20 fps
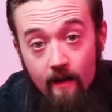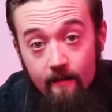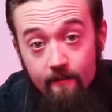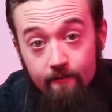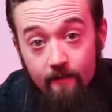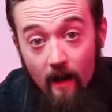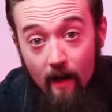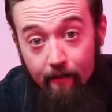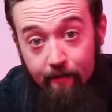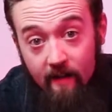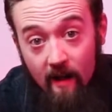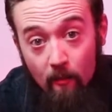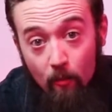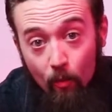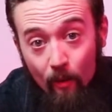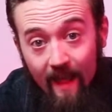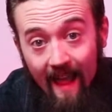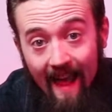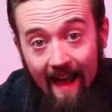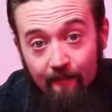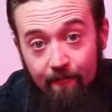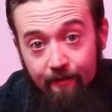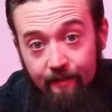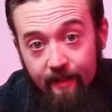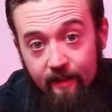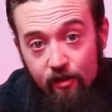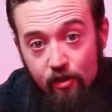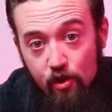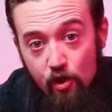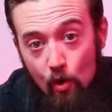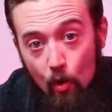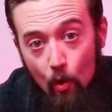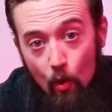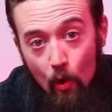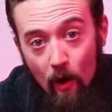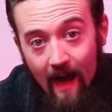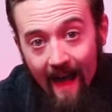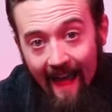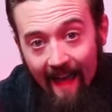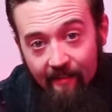First up, we have the
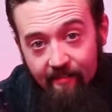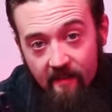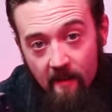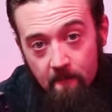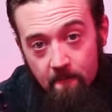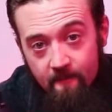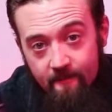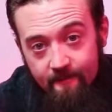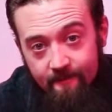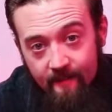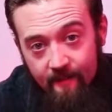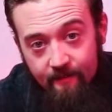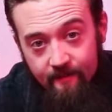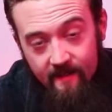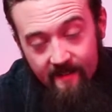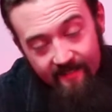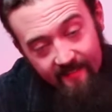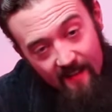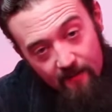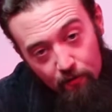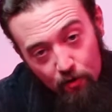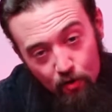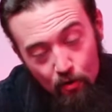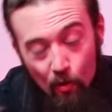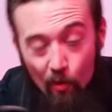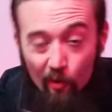Shure SM57